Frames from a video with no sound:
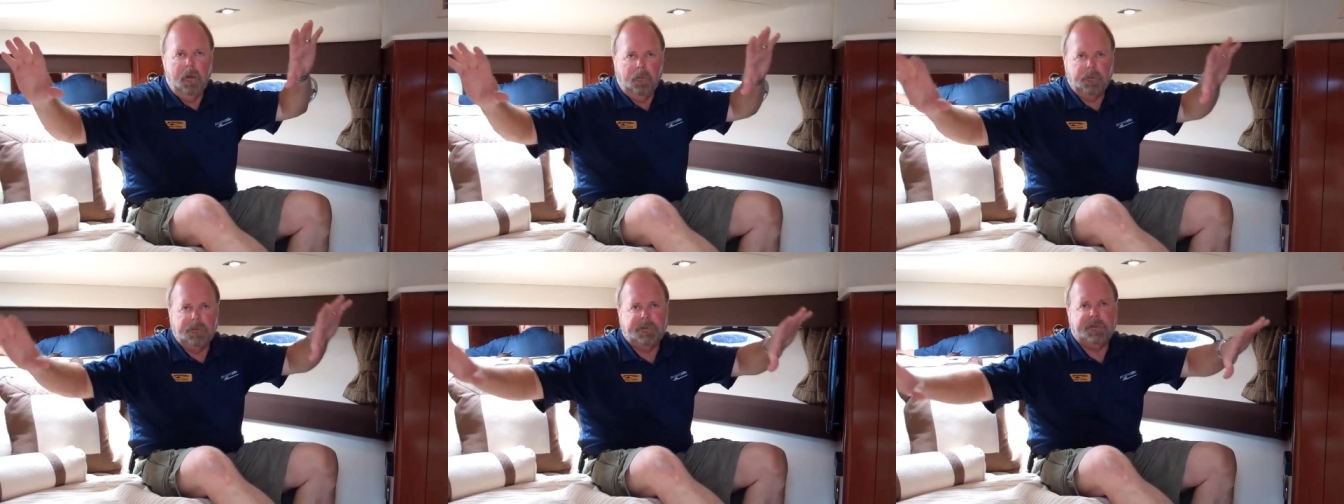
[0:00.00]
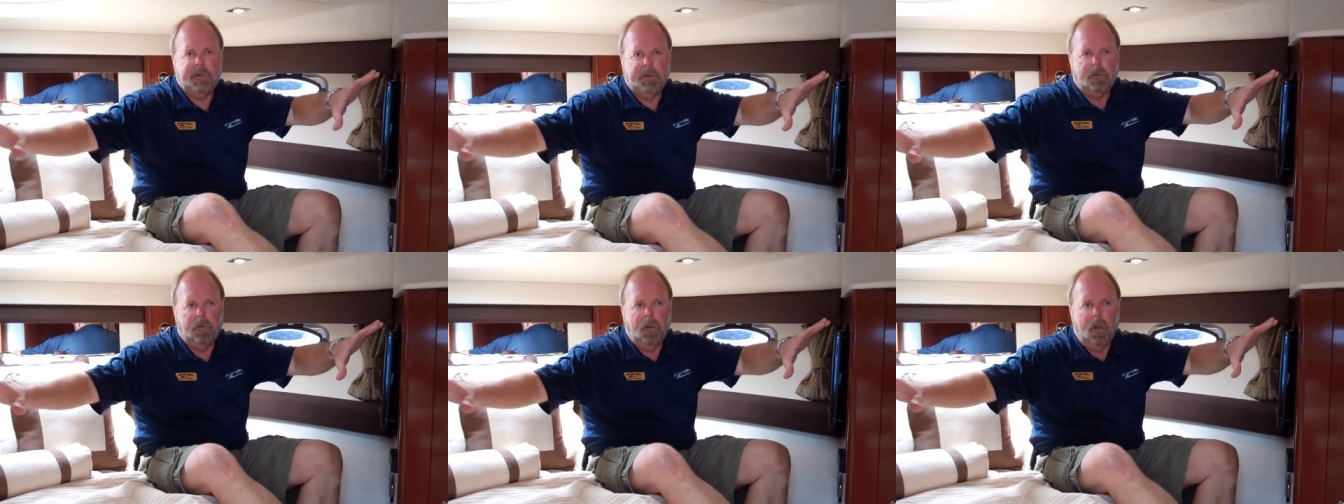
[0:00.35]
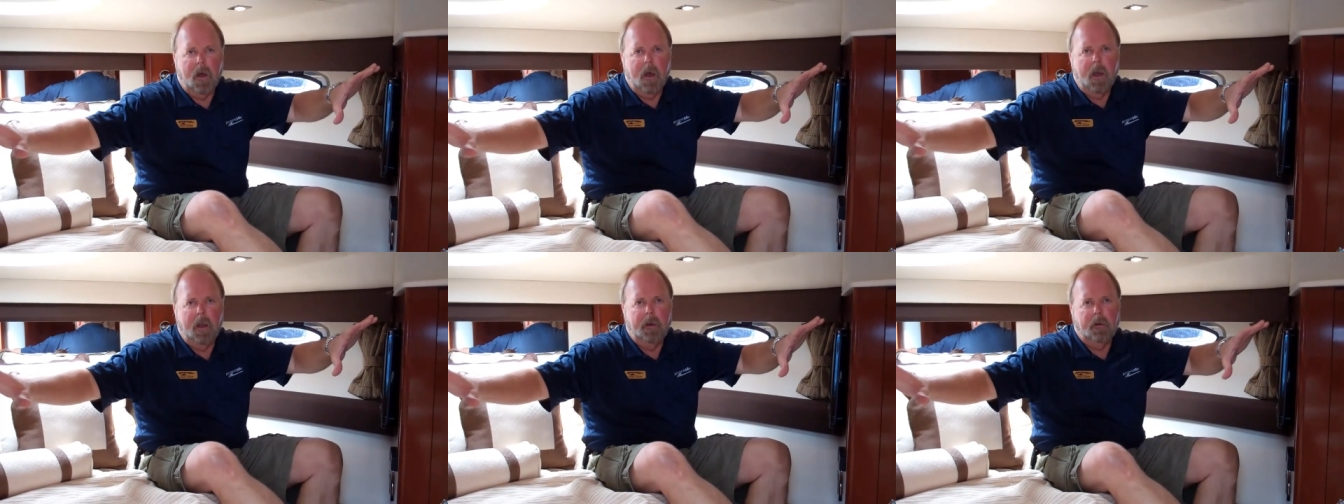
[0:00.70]
with cedar
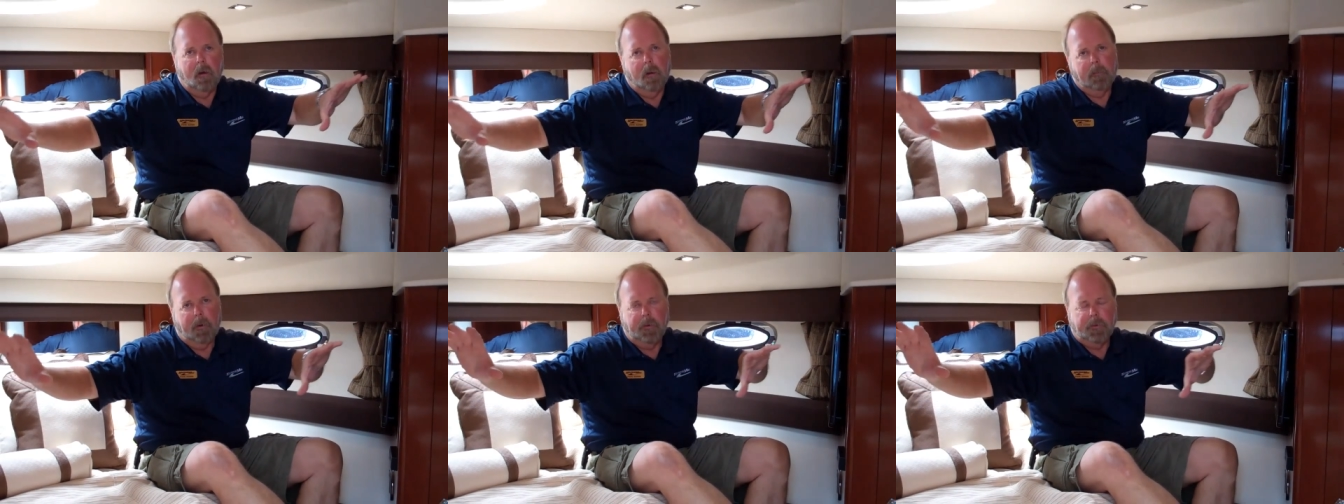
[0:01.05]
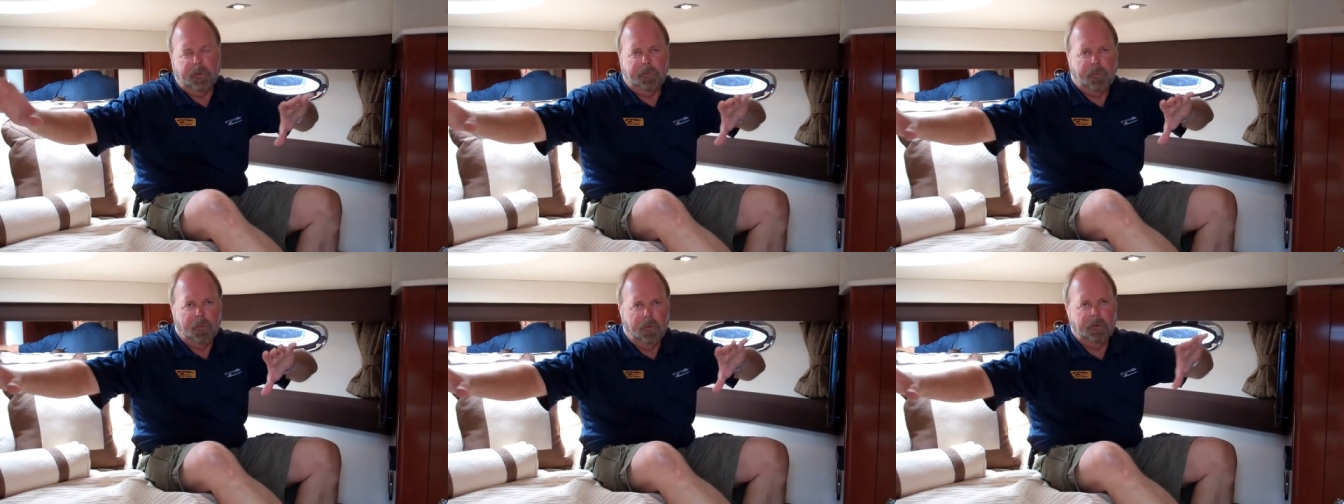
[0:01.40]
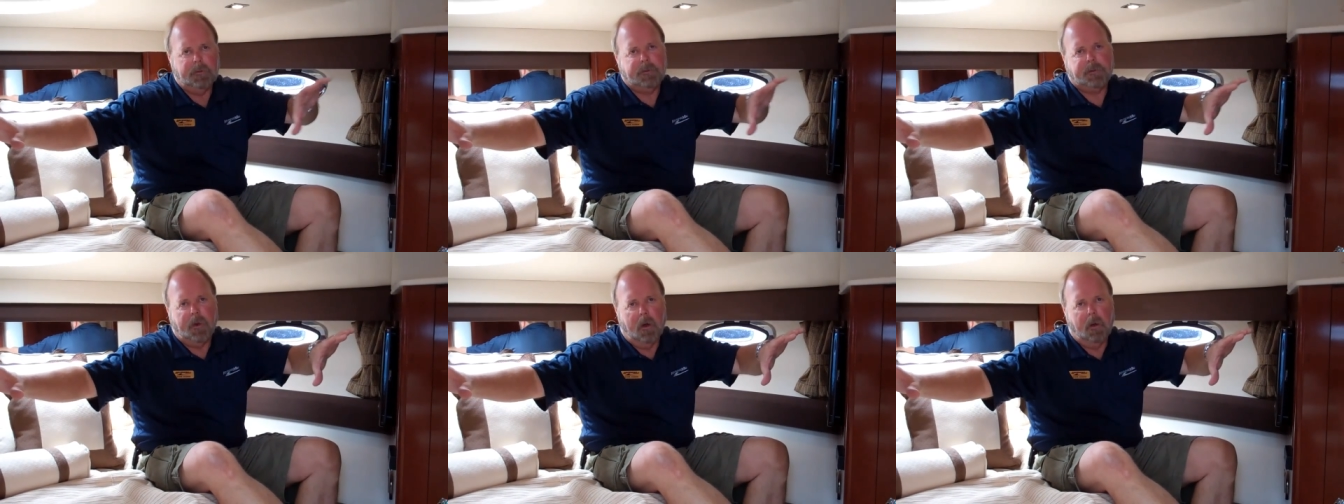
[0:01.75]
line on both the port
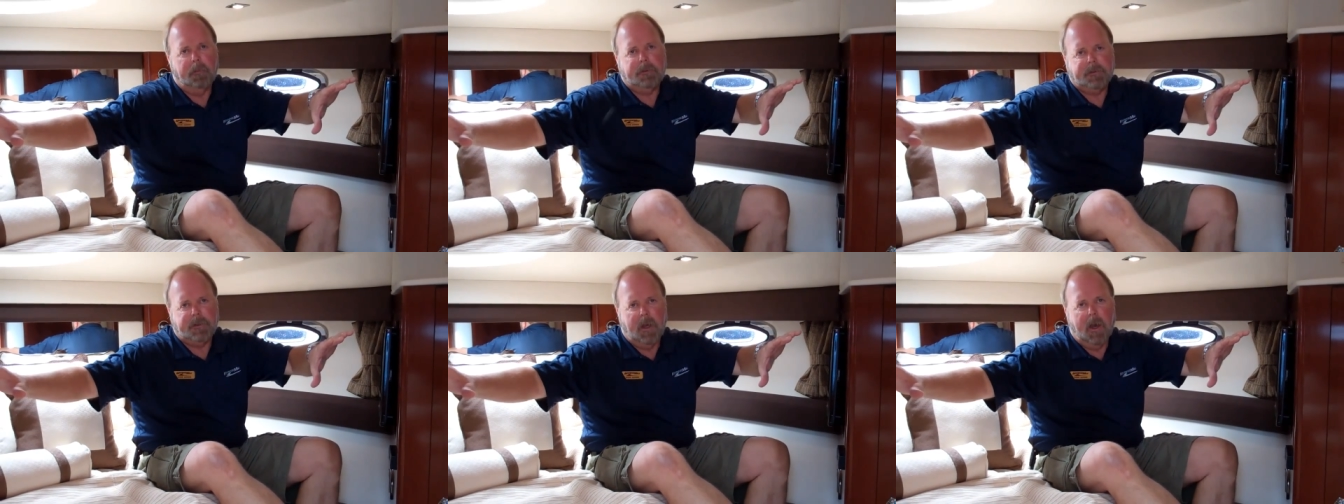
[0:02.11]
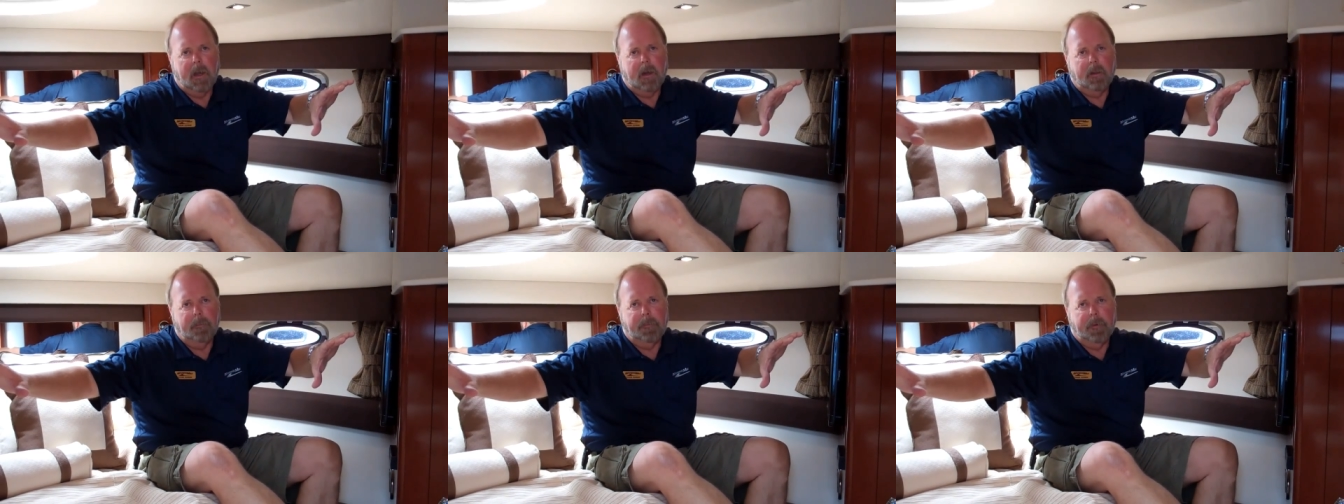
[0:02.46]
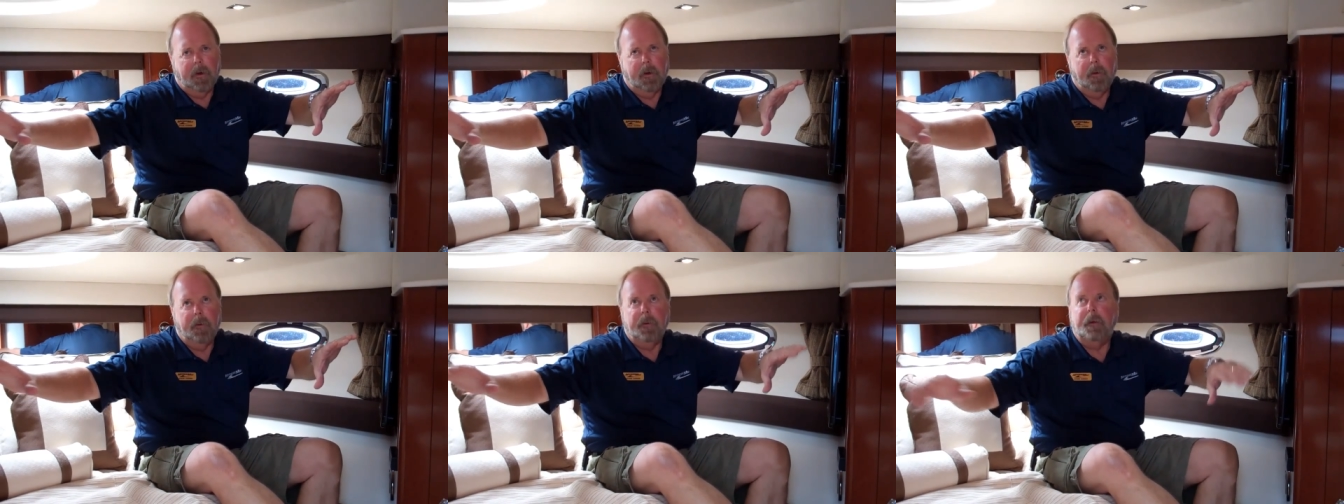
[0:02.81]
and starboard side of the
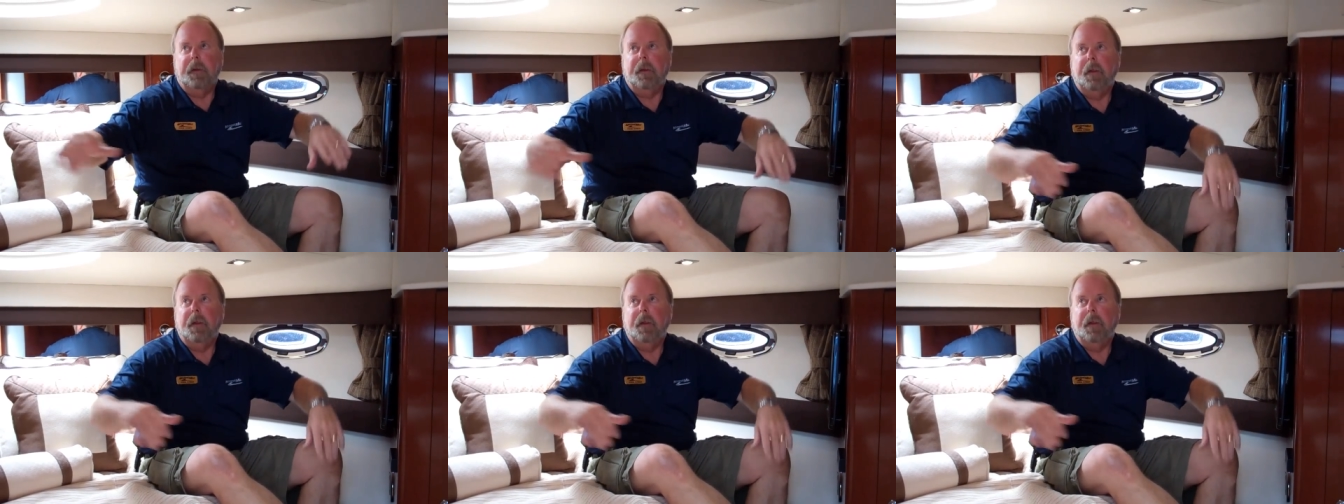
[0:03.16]
boat.